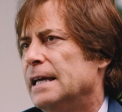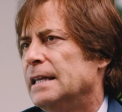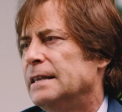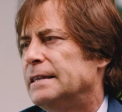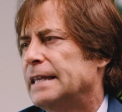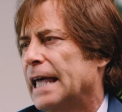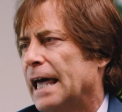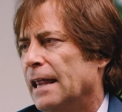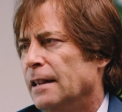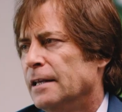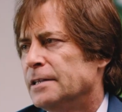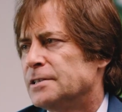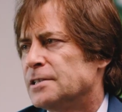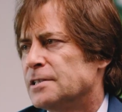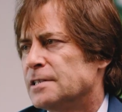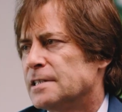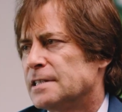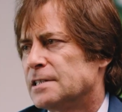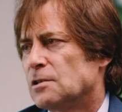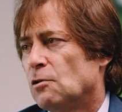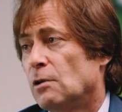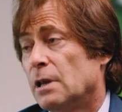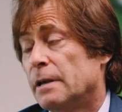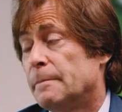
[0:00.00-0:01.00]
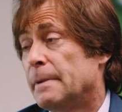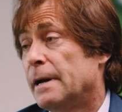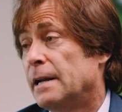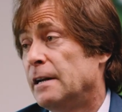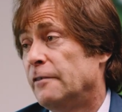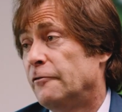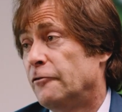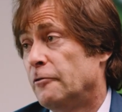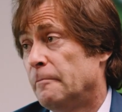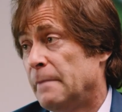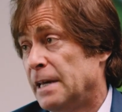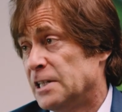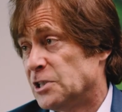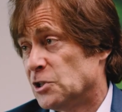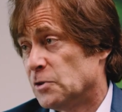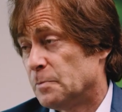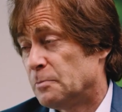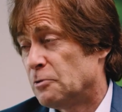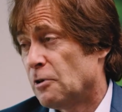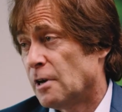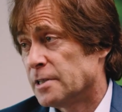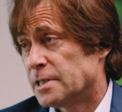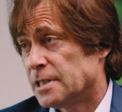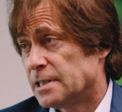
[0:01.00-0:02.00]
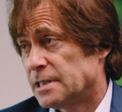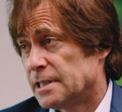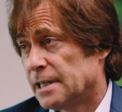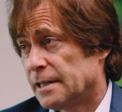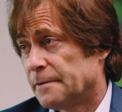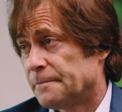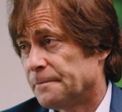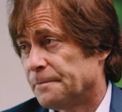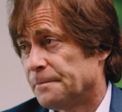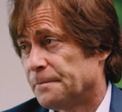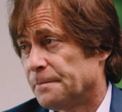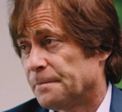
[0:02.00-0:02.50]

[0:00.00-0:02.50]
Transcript: intelligence is all about information processing.